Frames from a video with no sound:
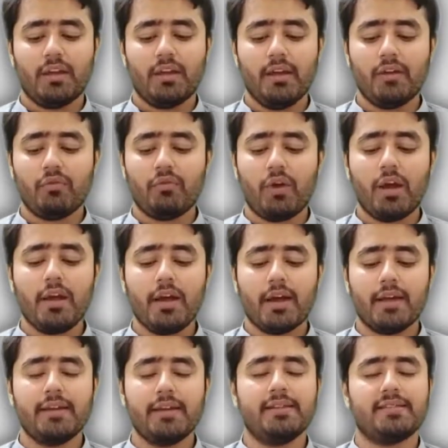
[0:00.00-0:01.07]
Here
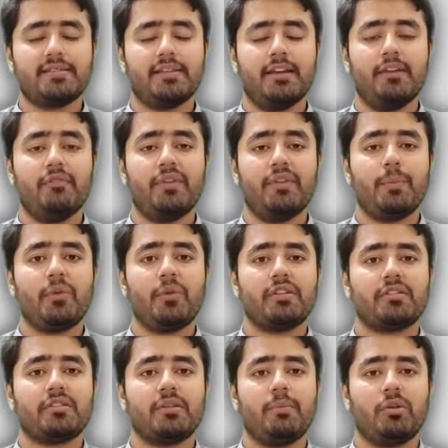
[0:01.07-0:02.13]
Yi is the vapor
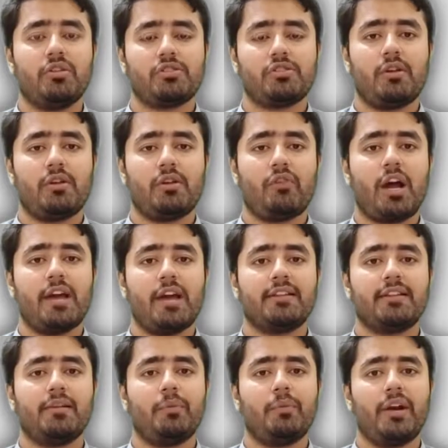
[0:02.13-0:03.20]
phase composition of
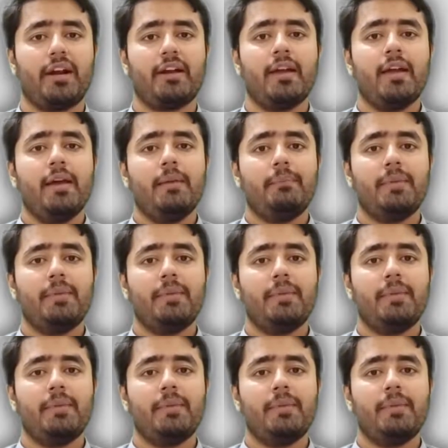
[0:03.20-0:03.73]
ith component,